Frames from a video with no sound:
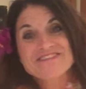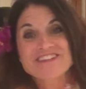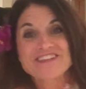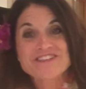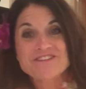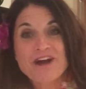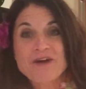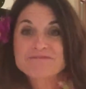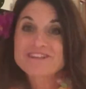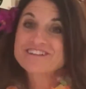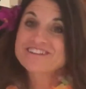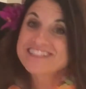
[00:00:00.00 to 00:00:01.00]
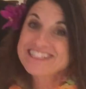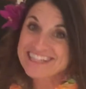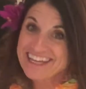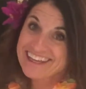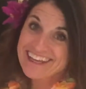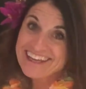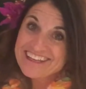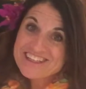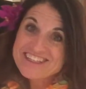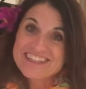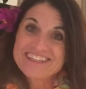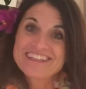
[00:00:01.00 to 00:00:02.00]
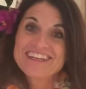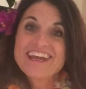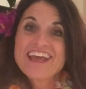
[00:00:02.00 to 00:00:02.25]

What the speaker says: for a tropical staycation.